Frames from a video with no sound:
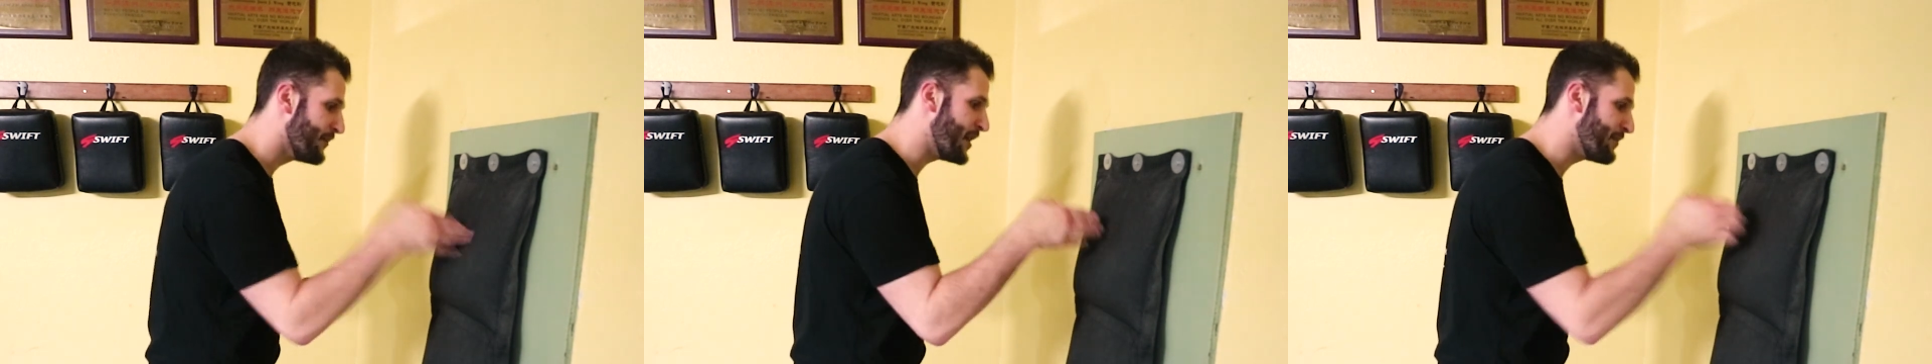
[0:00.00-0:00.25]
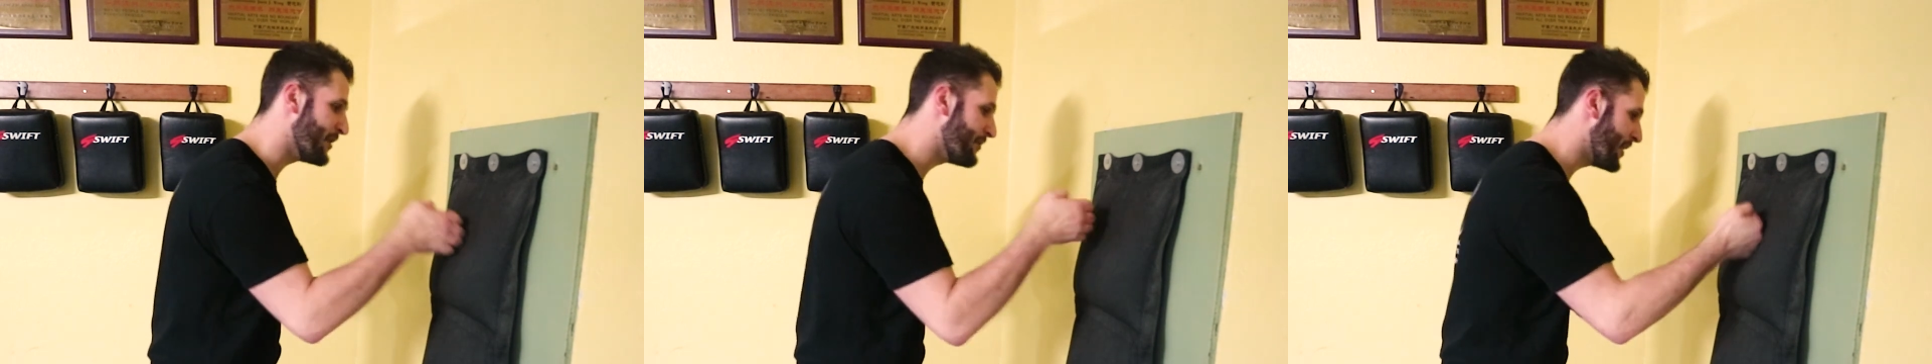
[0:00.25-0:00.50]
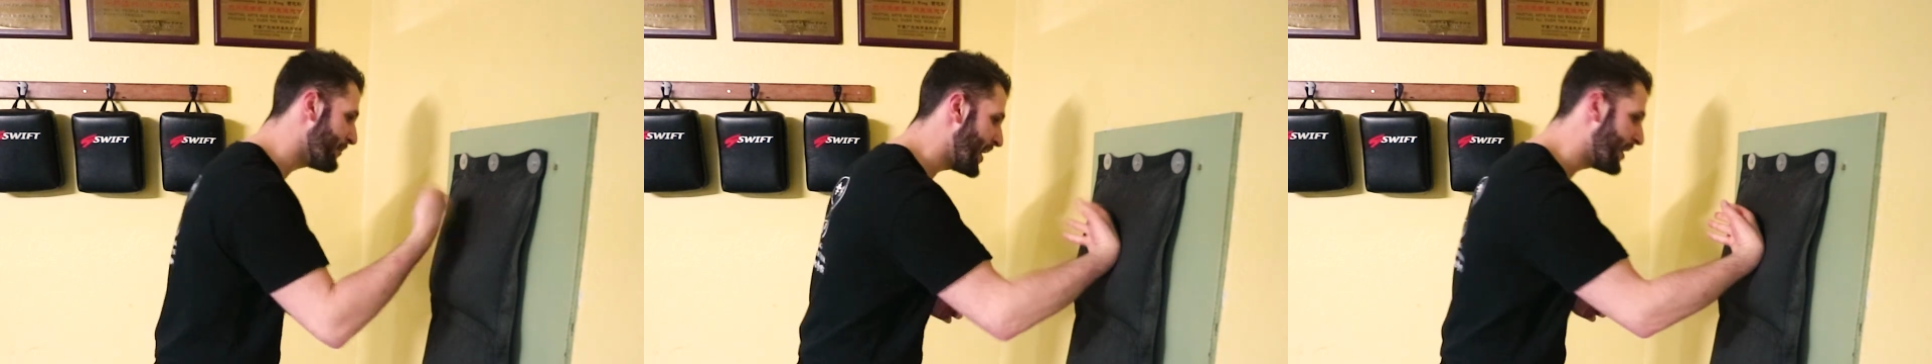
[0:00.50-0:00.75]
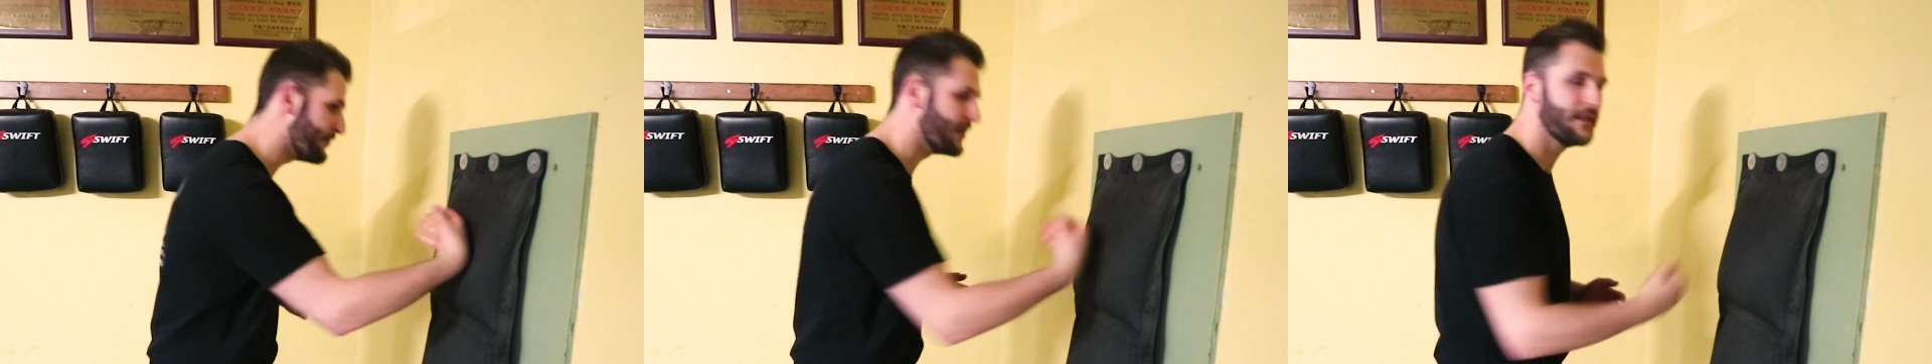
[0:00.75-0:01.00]
pop, pop,
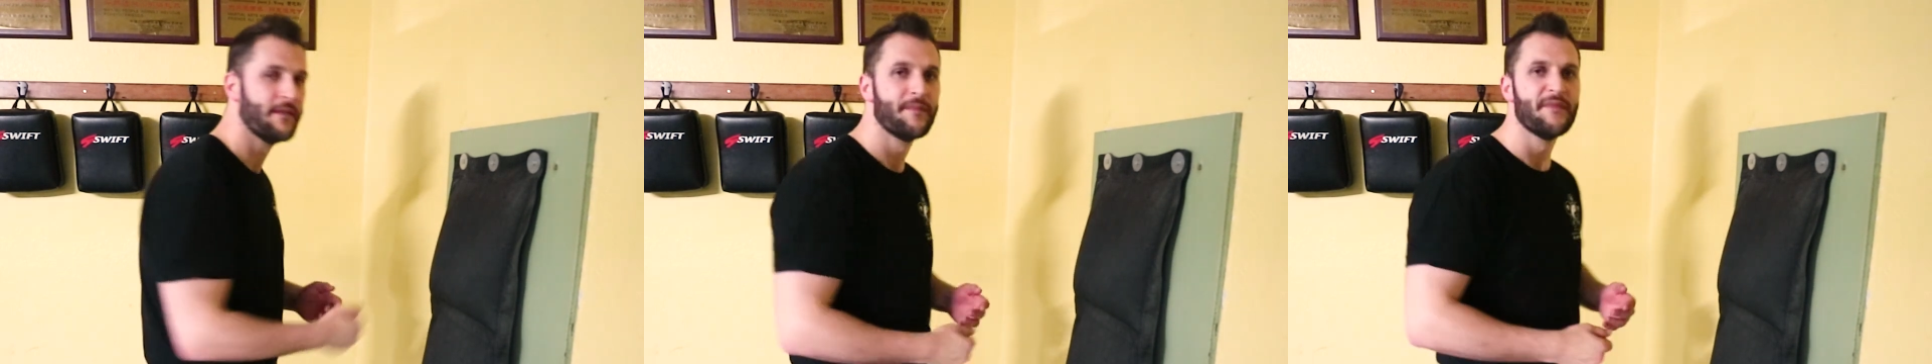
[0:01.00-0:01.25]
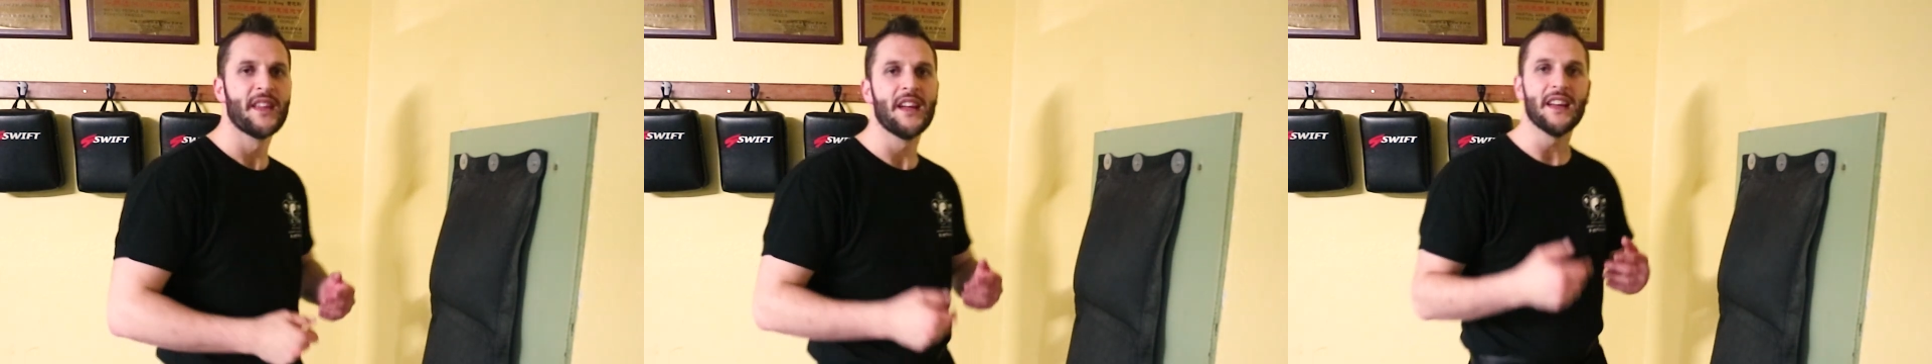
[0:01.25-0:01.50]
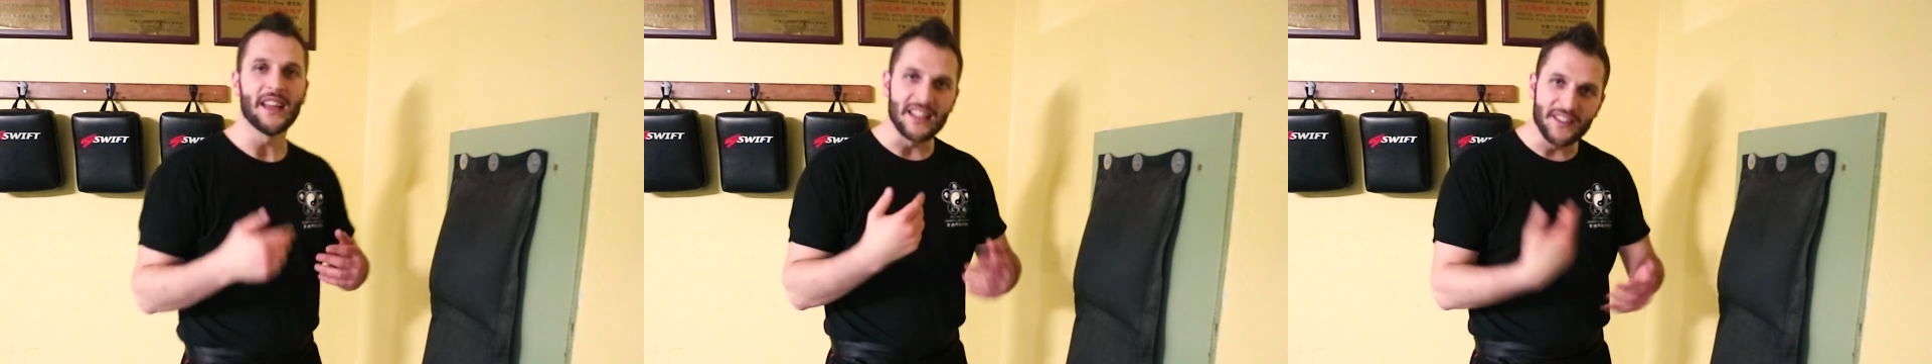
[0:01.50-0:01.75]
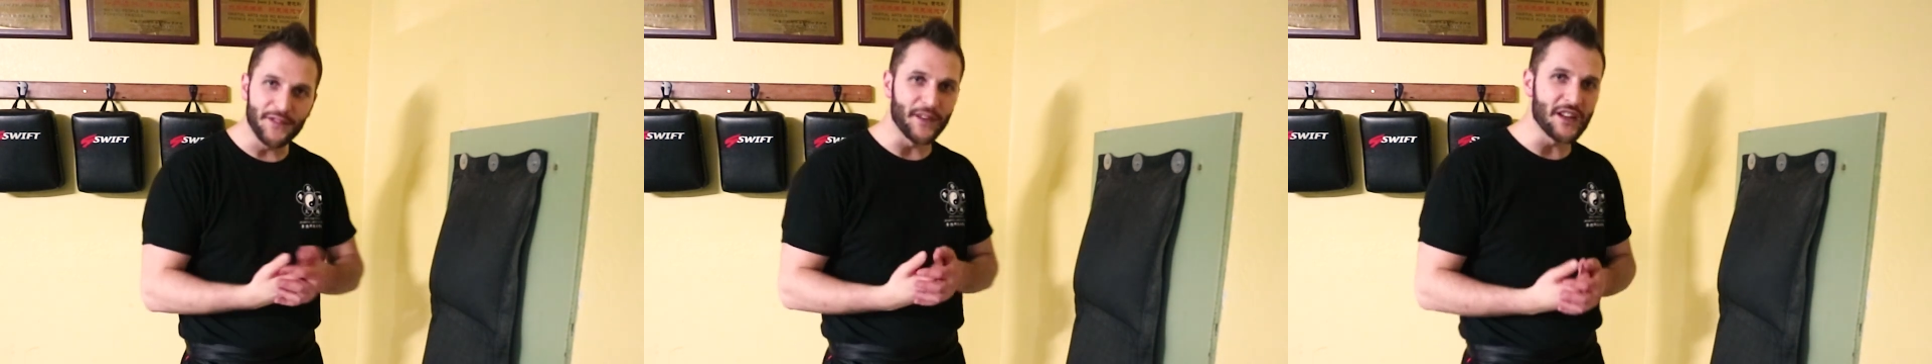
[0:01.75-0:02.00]
pop.
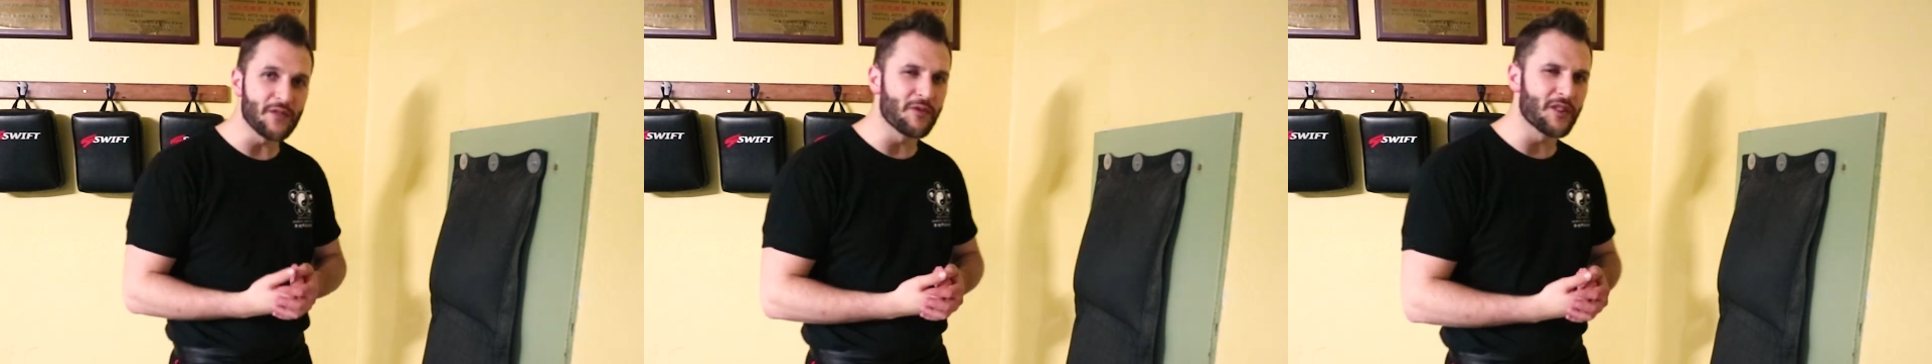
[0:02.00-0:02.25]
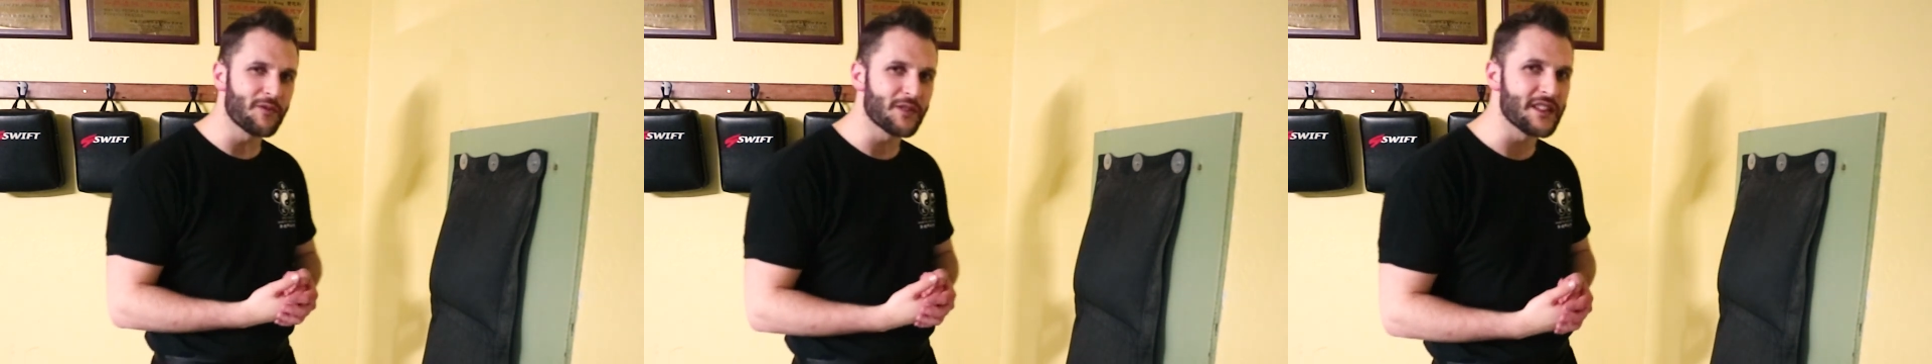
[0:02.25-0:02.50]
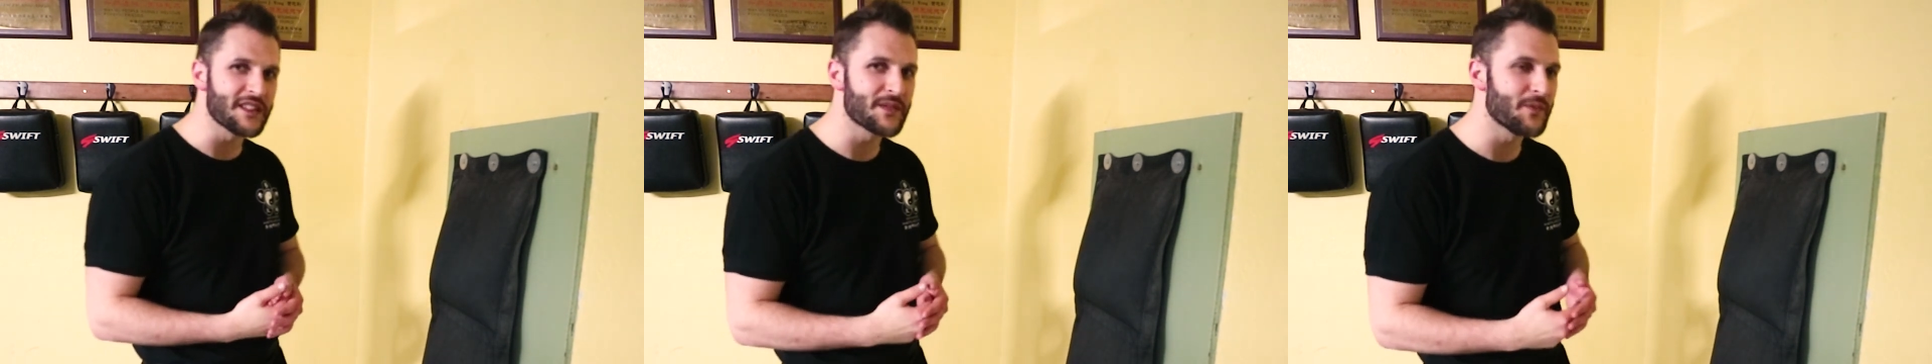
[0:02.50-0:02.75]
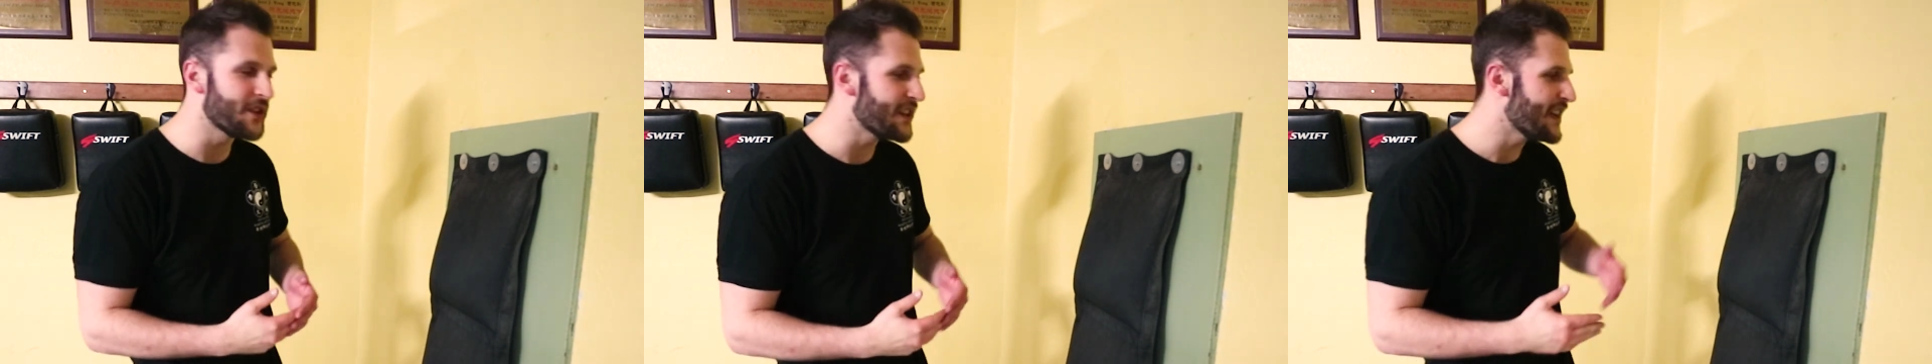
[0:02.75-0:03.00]
It's fun to work with this
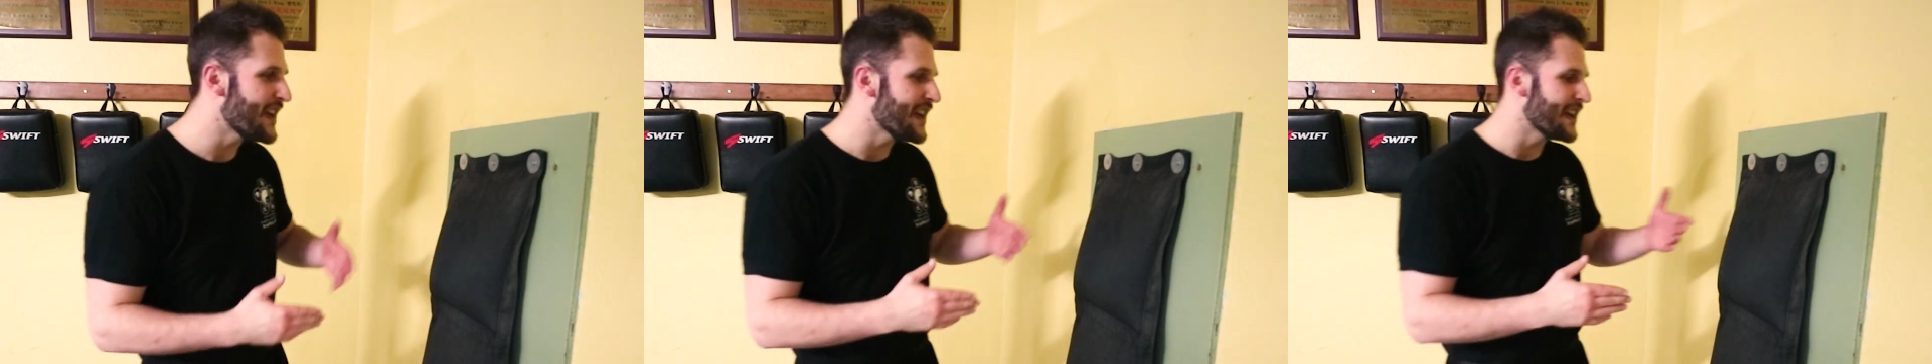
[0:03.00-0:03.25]
one.